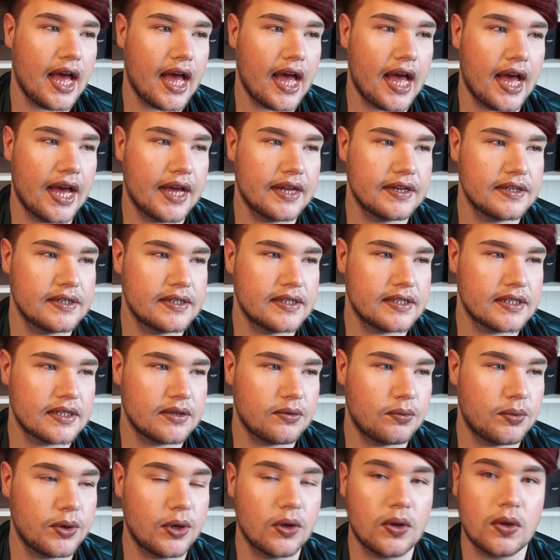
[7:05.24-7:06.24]
and
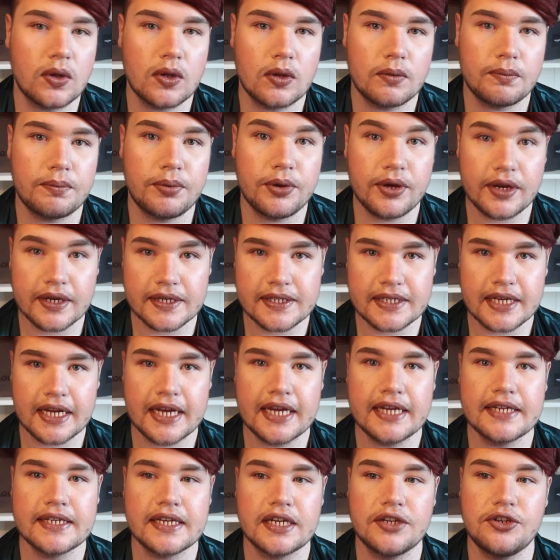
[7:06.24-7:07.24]
we'll put it
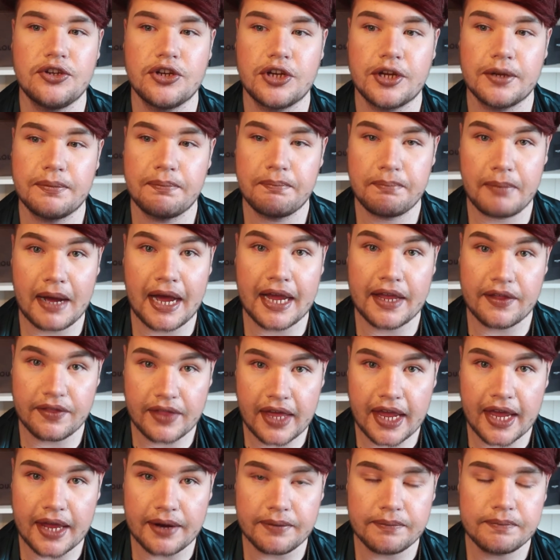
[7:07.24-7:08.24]
aside and you can buy it
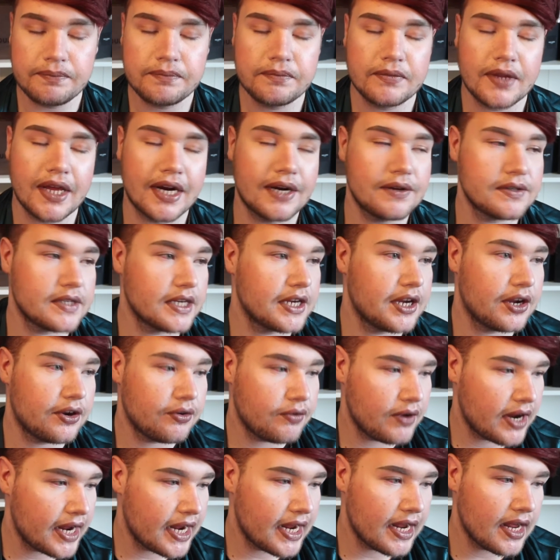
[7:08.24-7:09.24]
then. And I was like,
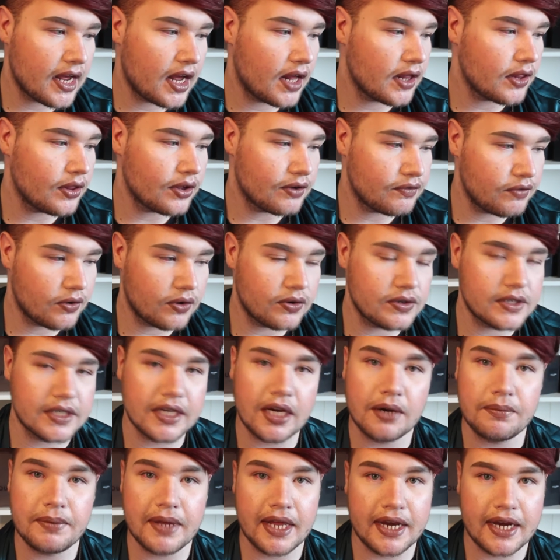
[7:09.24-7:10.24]
great, I look forward to it,
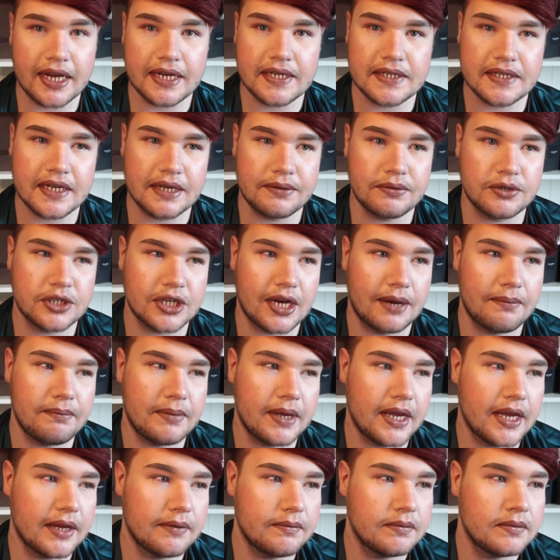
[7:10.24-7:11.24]
it'll be a nice night with
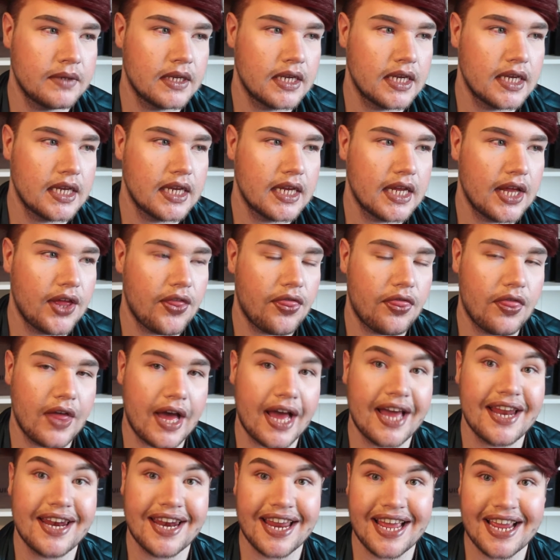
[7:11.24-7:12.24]
champagne.
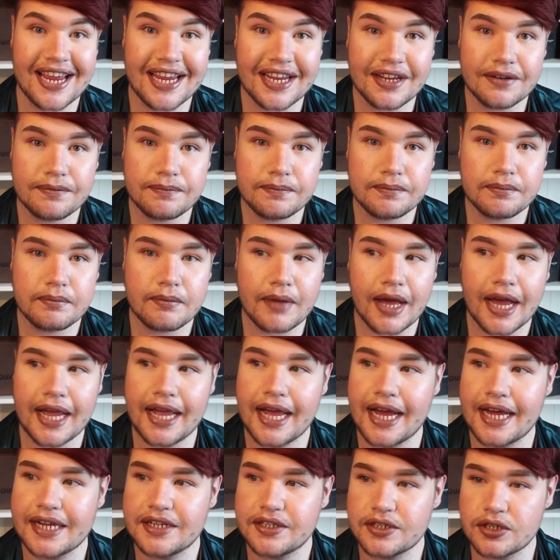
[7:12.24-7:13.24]
That night, I
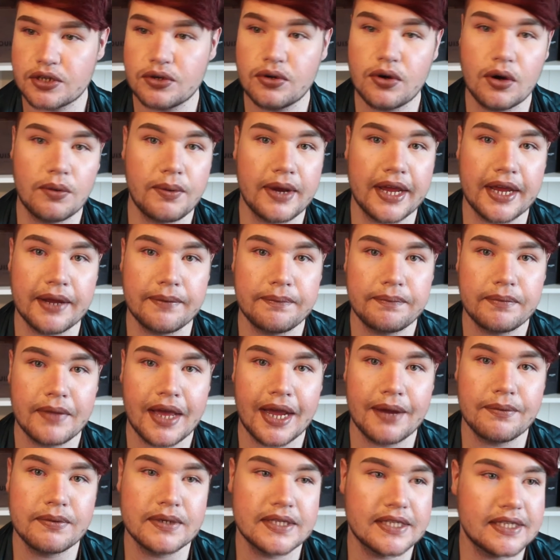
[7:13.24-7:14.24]
had to go away.
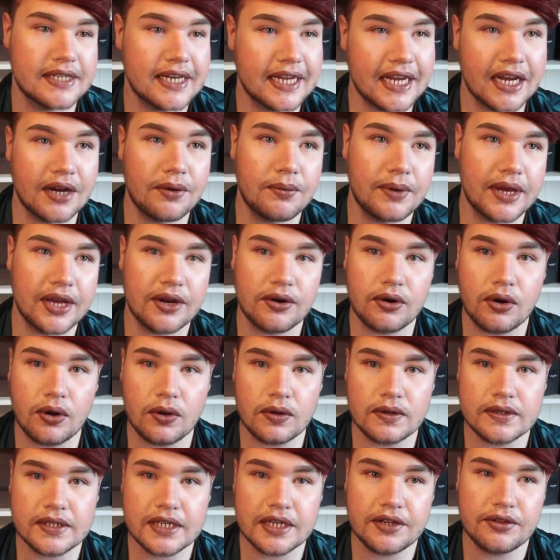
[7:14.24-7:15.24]
I was staying away on
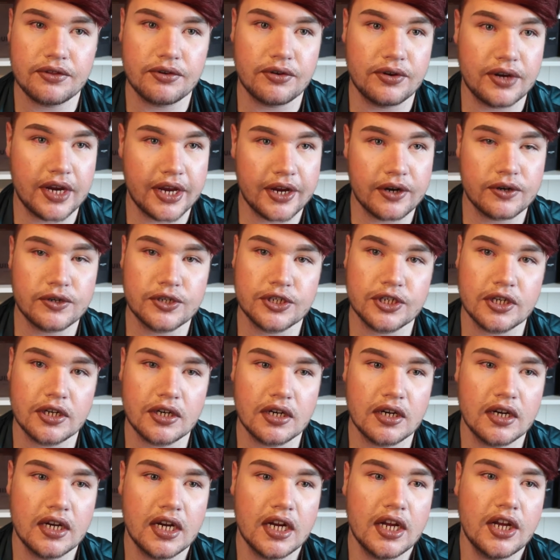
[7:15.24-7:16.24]
holiday through in
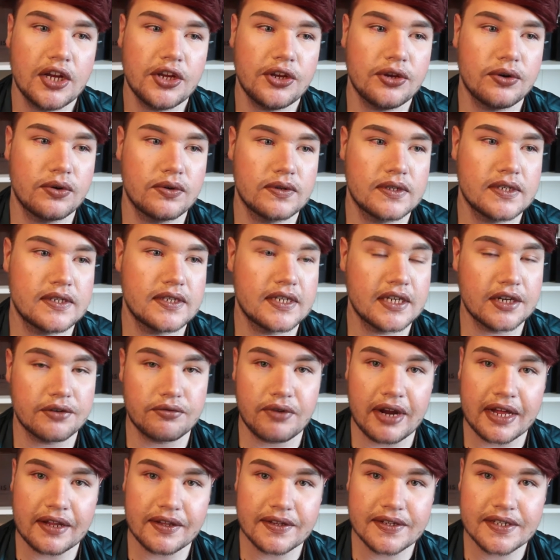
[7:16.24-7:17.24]
Ayrshire, you know, to see a
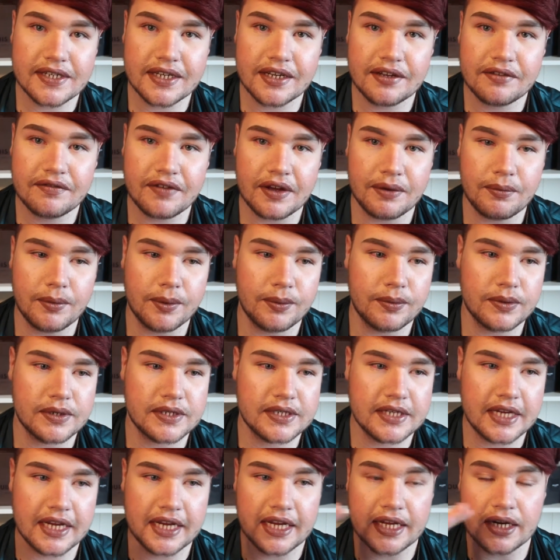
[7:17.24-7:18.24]
relative, and we were
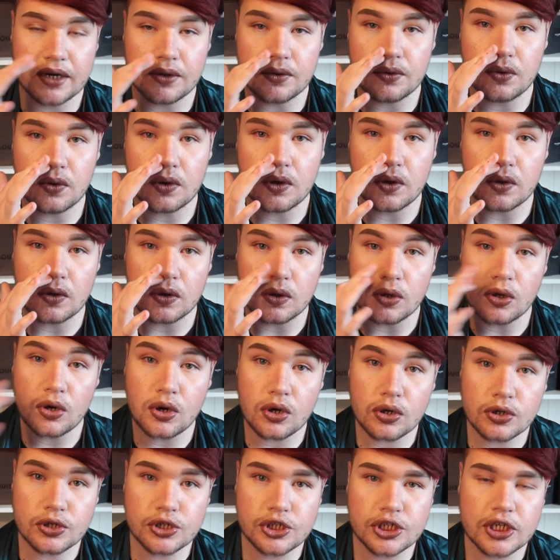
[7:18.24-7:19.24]
staying in a local
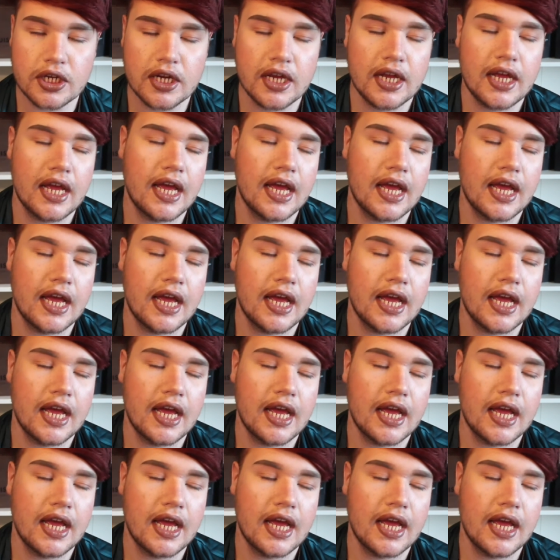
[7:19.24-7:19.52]
lodge,